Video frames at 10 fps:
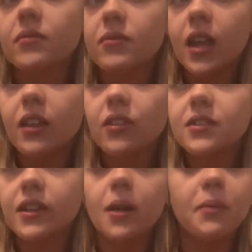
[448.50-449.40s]
it looks
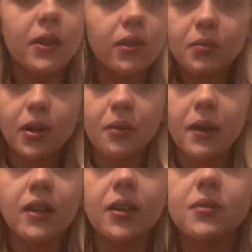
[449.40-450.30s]
like I barely put on makeup,